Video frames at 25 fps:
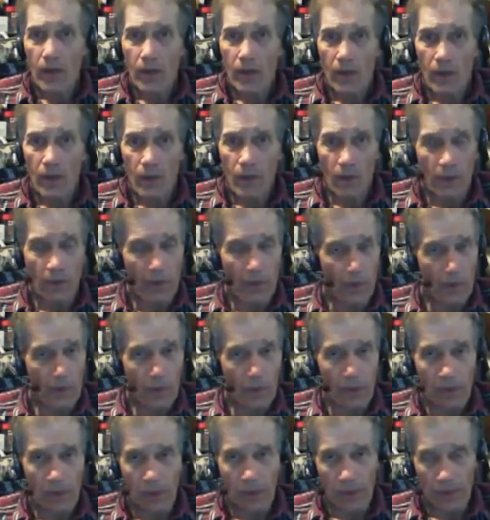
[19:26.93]
No, they
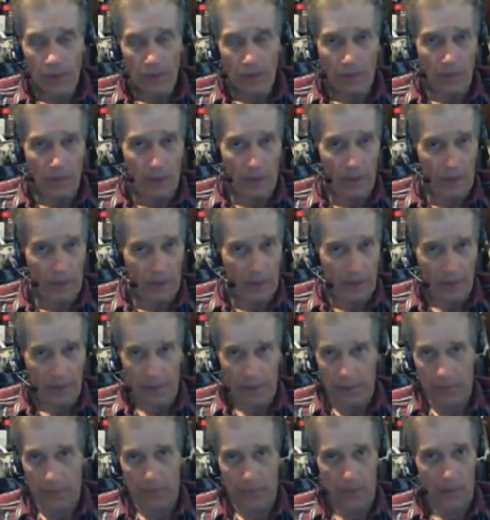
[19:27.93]
will not make
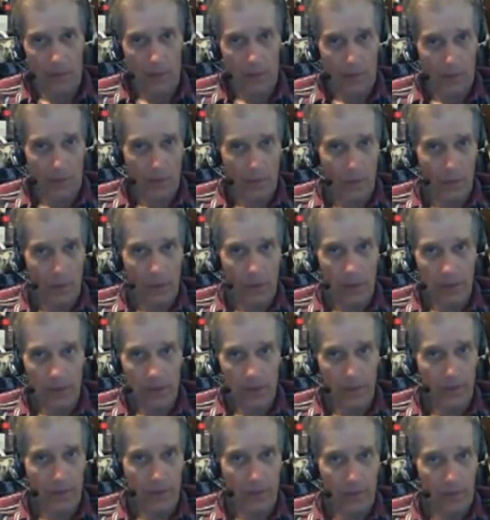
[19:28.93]

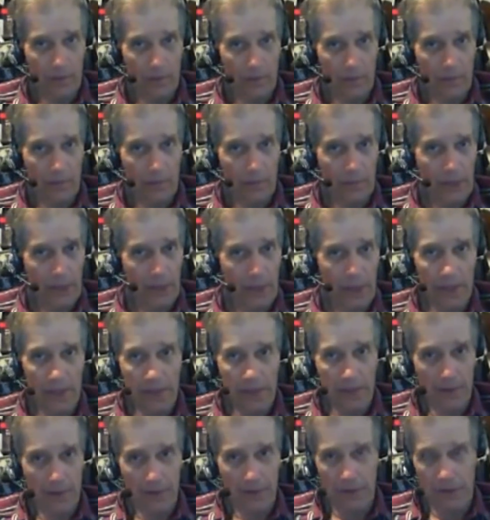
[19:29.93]
queens from
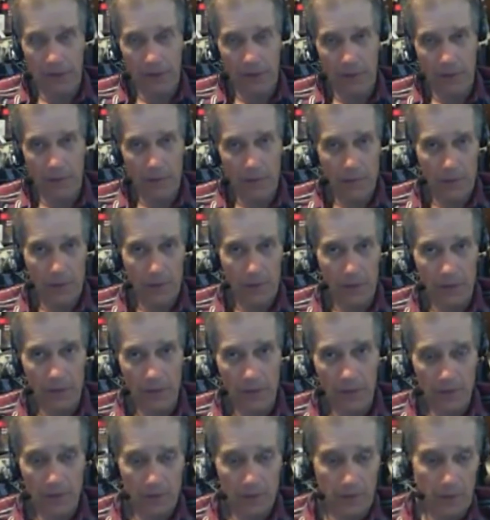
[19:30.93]
eggs in a drone cell.
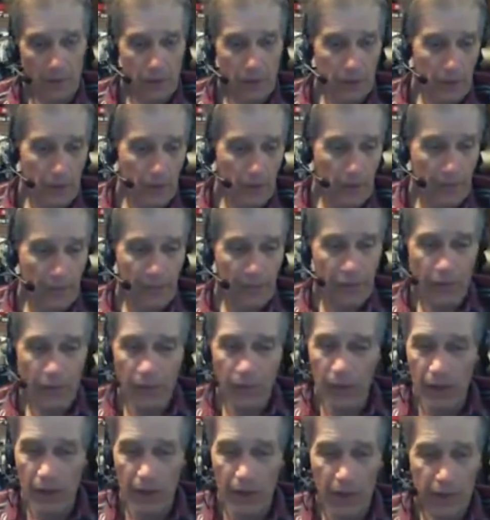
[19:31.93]
Those are
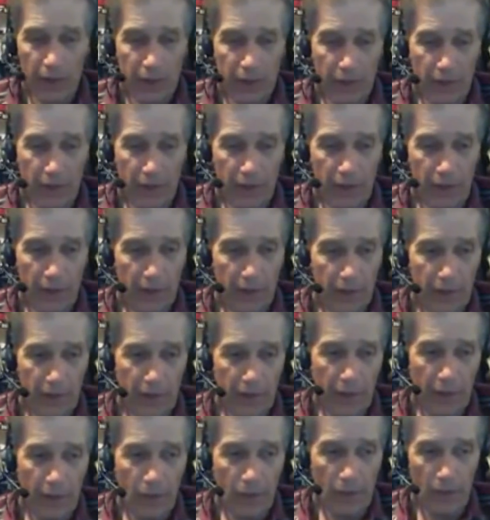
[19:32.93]
unfertilized eggs.
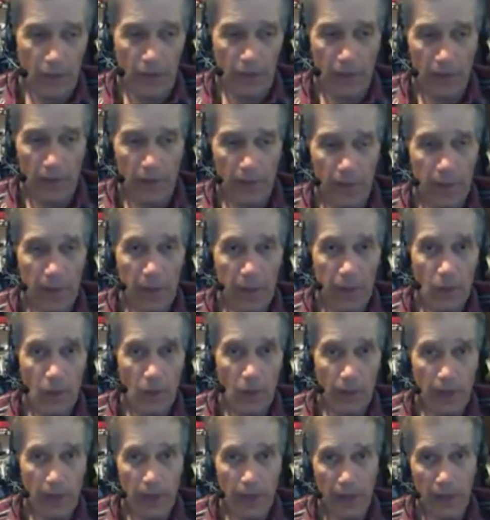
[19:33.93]
They will not make a
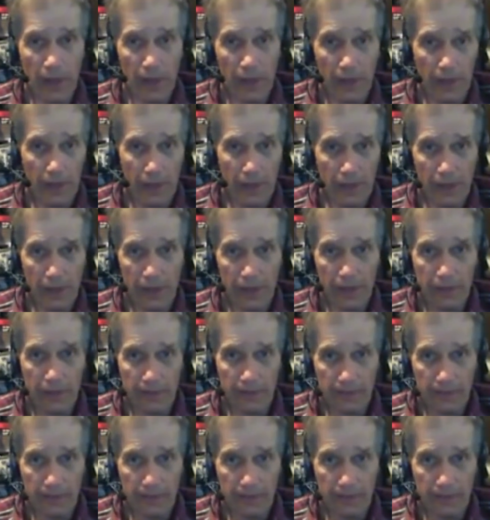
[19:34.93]
queen out of that.